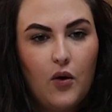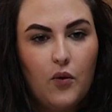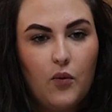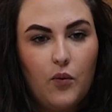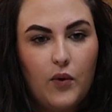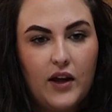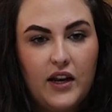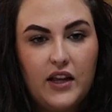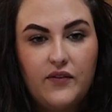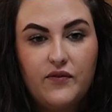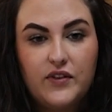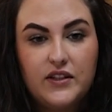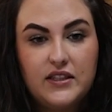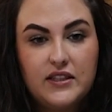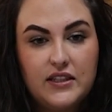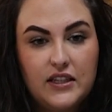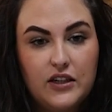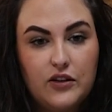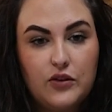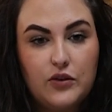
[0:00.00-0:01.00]
What if a
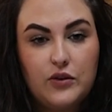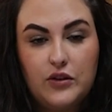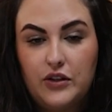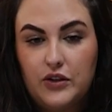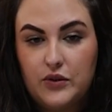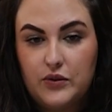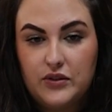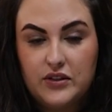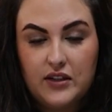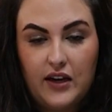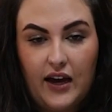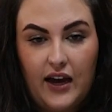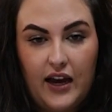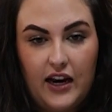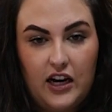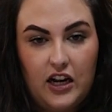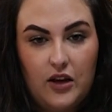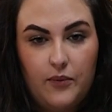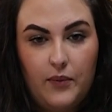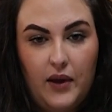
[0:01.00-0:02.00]
single-use
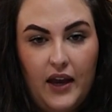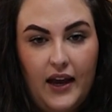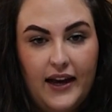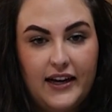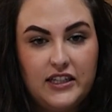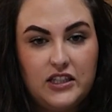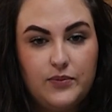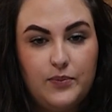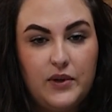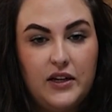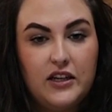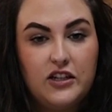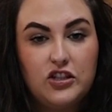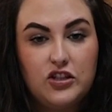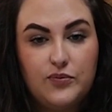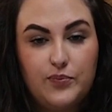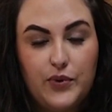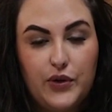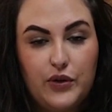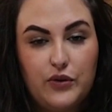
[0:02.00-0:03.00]
item has been
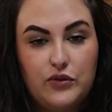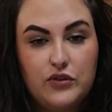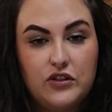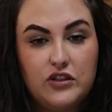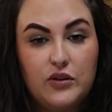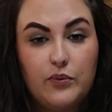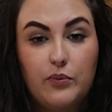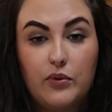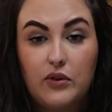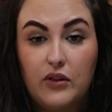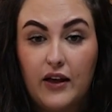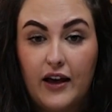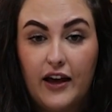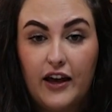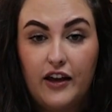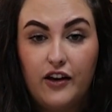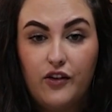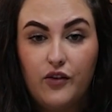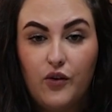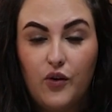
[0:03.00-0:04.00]
exposed to
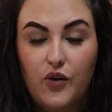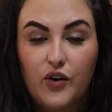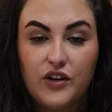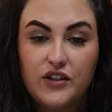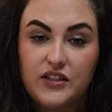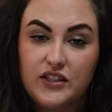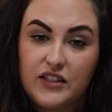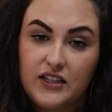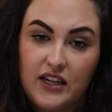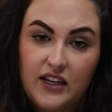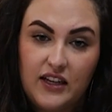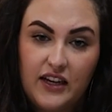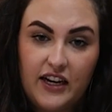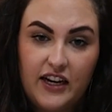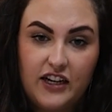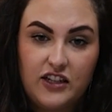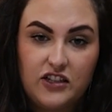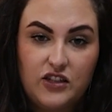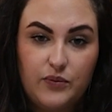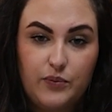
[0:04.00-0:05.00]
blood or
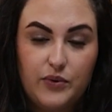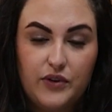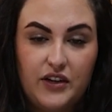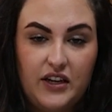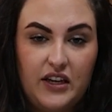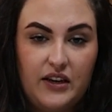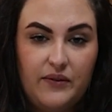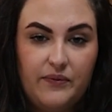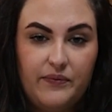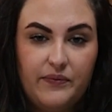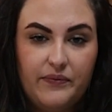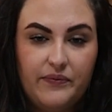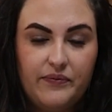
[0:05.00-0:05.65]
skincare debris?